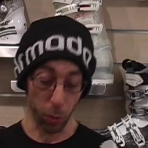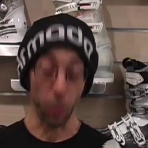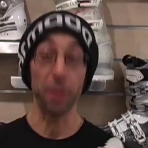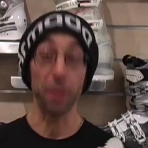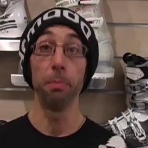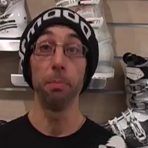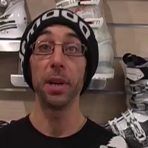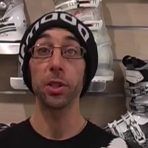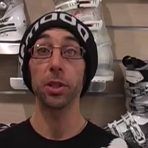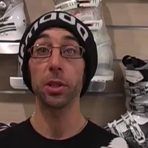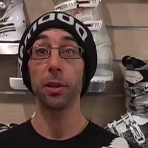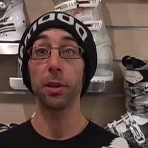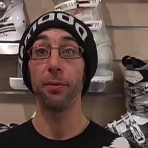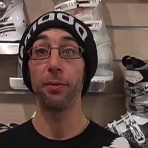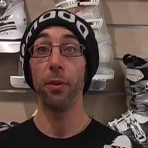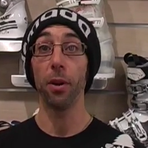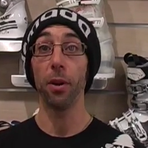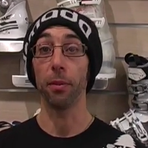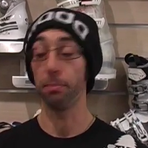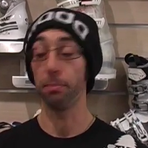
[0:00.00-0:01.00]
We've measured the
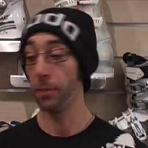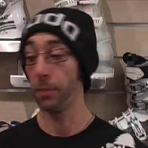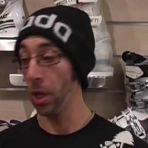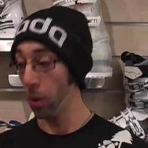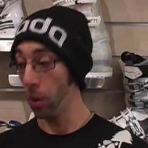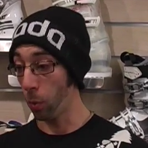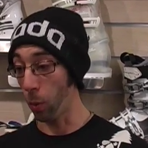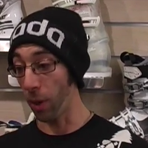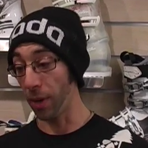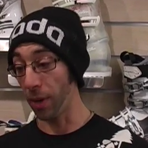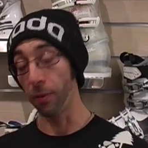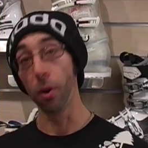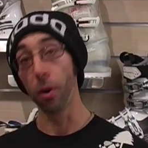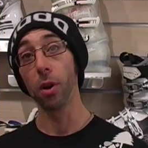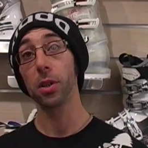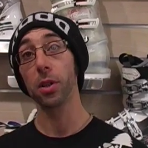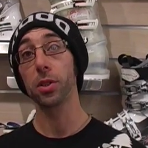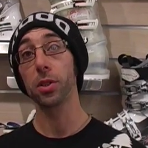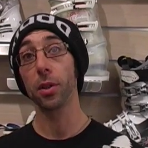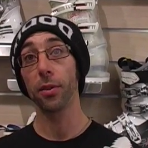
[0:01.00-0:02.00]
foot. We've
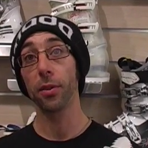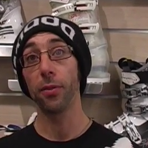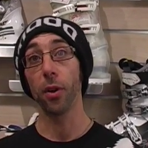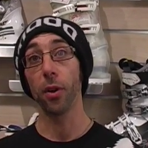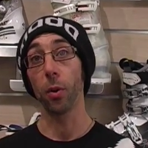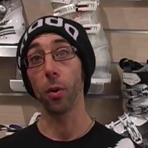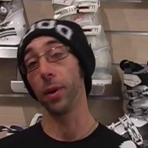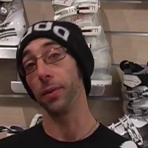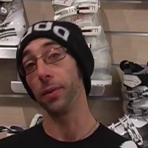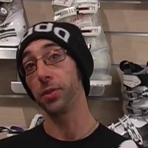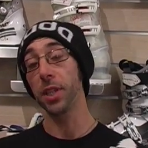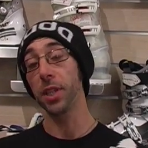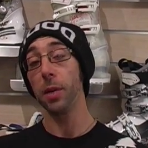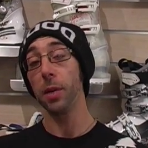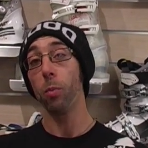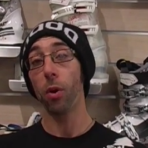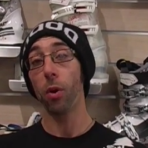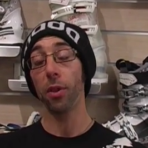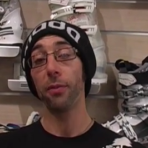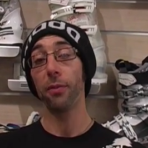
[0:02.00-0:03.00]
looked at the foot, we've
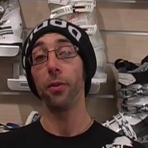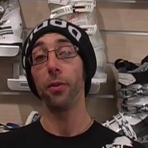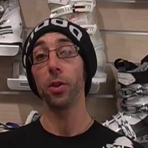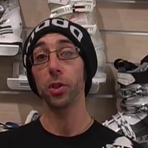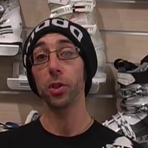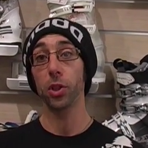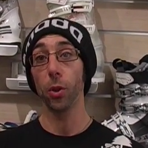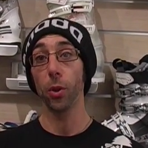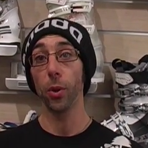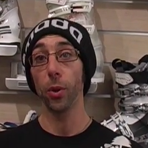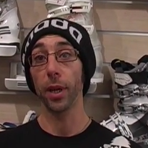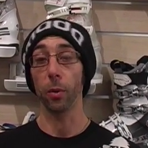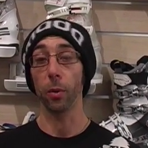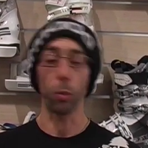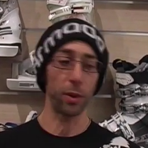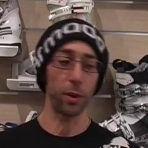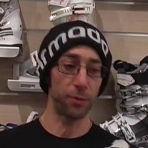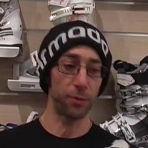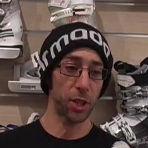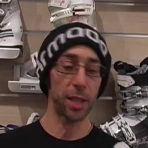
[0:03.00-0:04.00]
seen what the foot's doing,
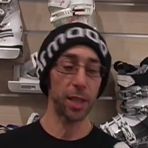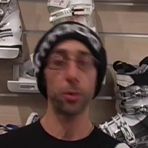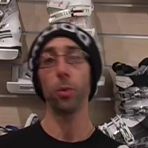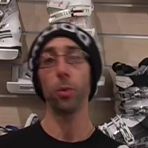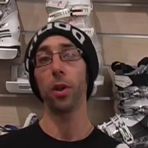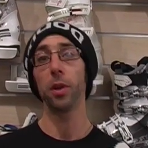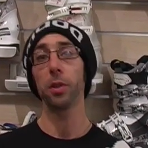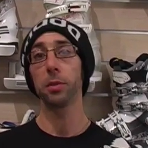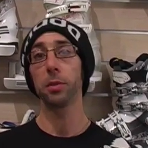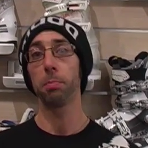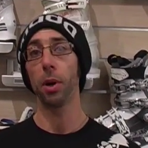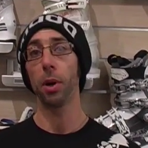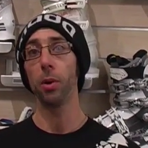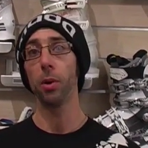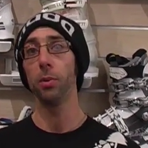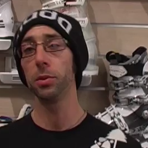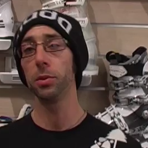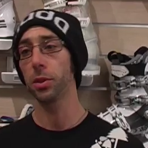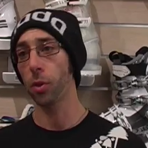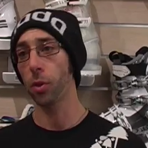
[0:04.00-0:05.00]
we've checked all those
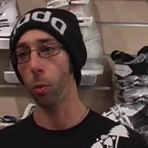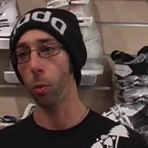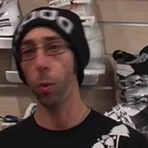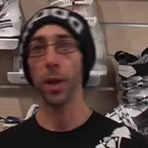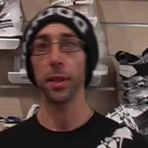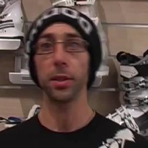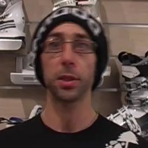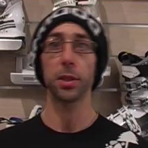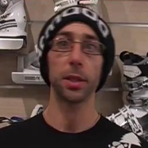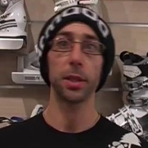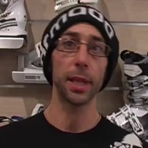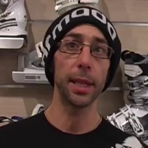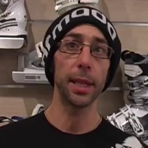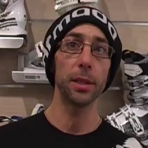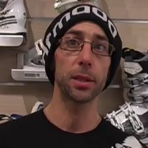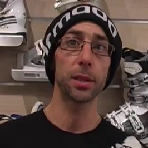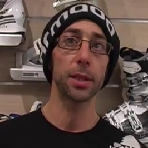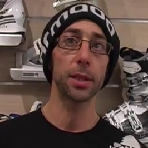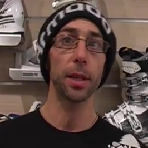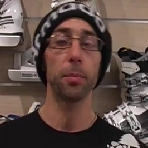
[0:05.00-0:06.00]
bones, the widths, the
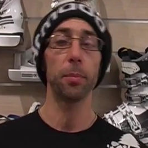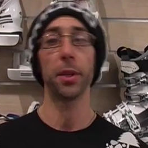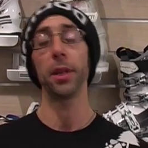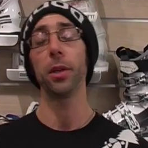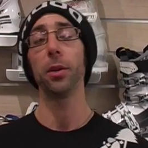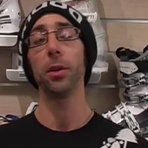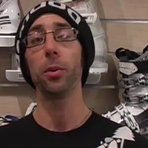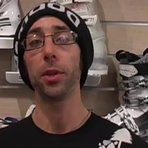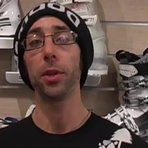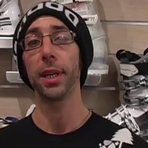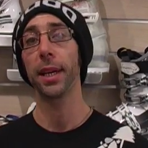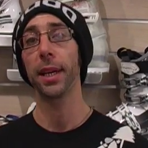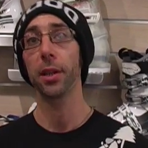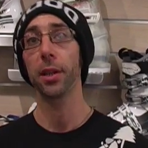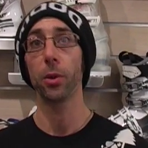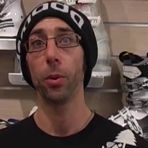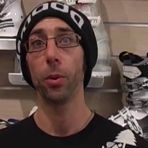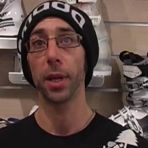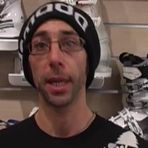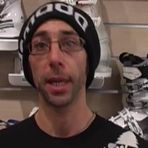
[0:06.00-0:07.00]
instep, the heel, the
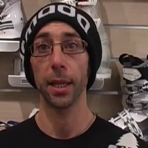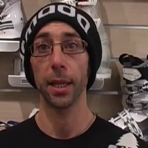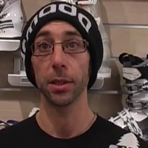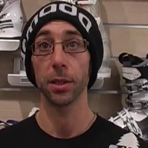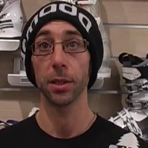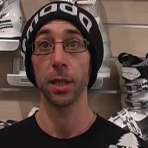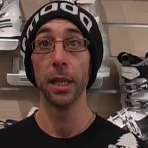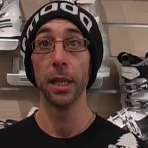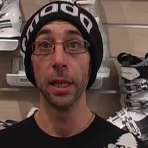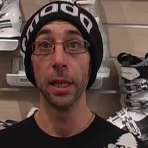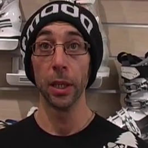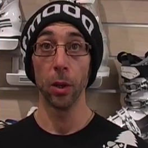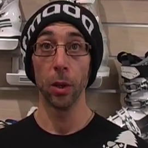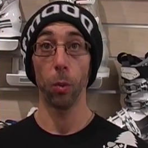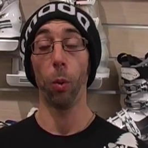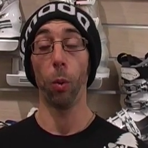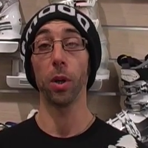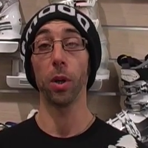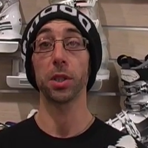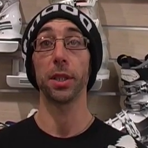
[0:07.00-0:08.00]
ankle, Achilles.
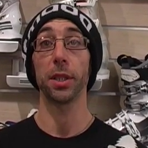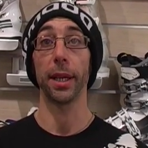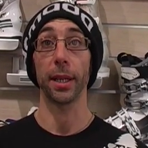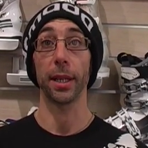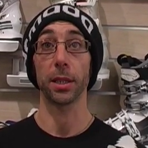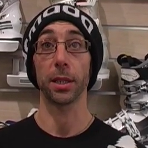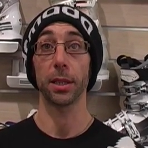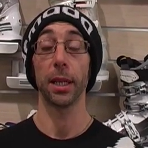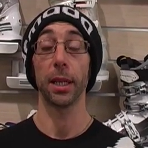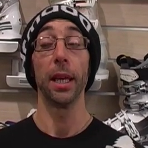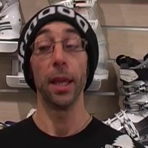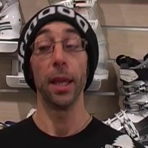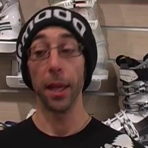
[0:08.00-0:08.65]
What's next?